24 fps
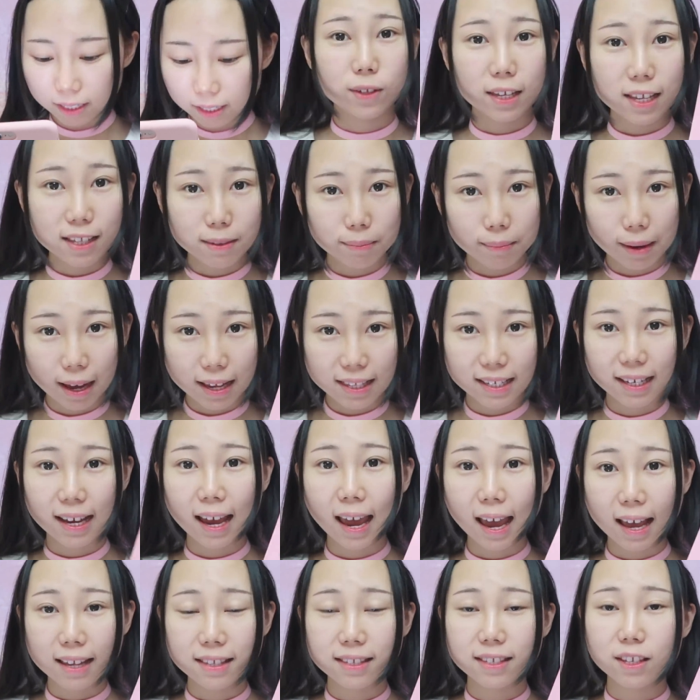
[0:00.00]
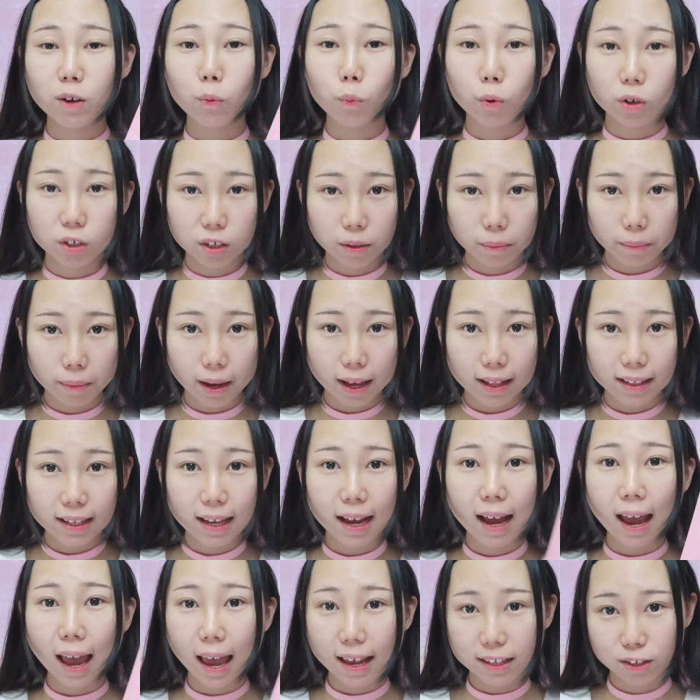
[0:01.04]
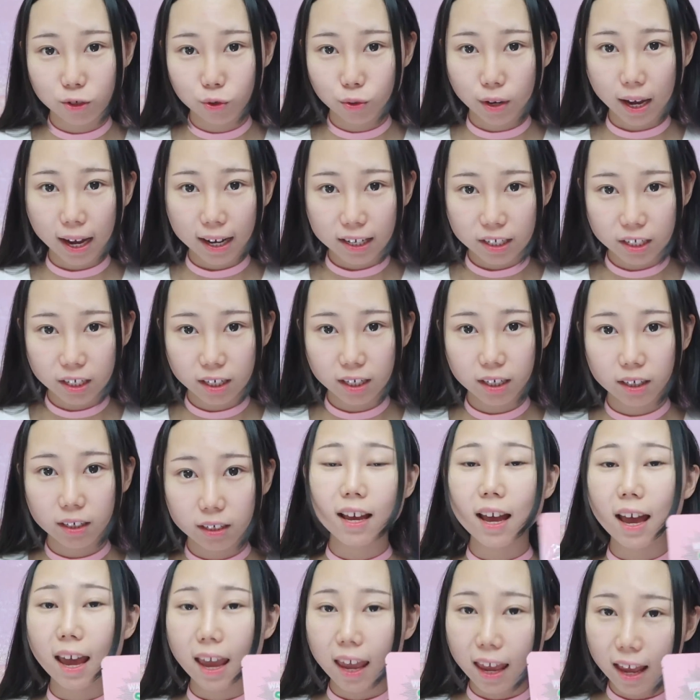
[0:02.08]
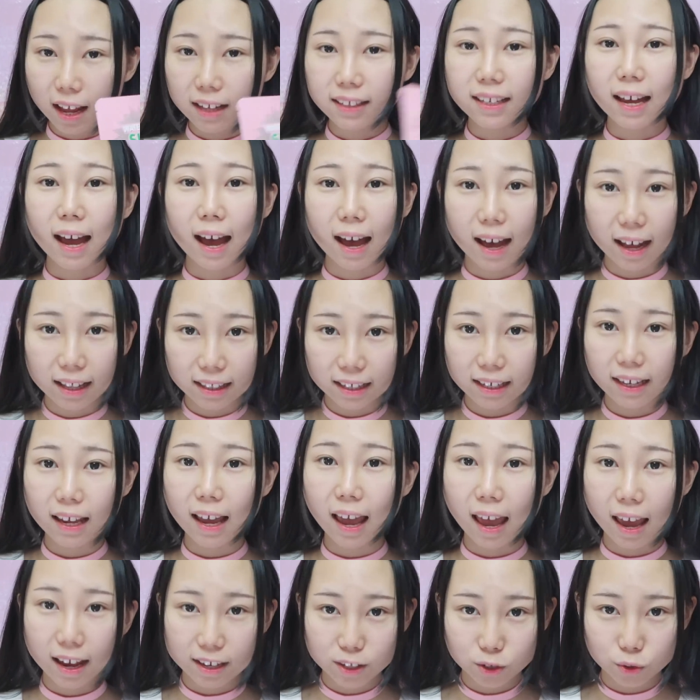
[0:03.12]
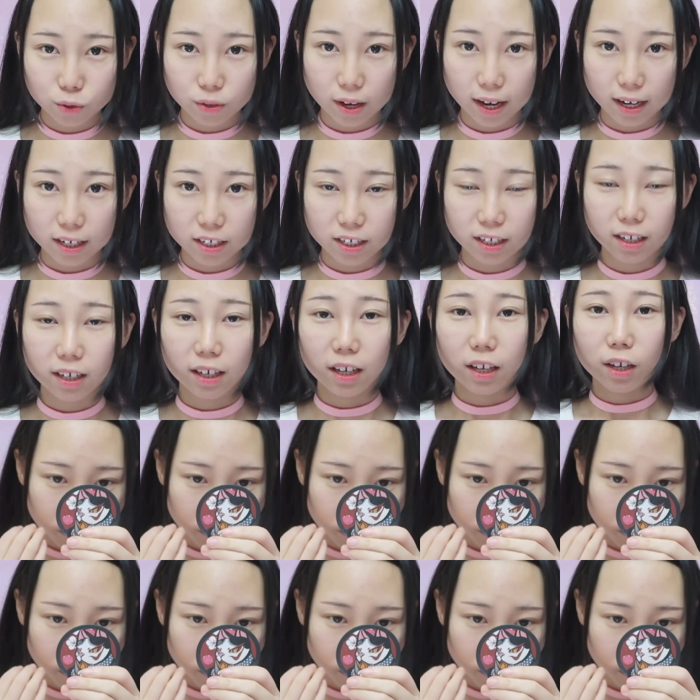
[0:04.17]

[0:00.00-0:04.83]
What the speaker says: This mask has the watermelon extract and honey extract.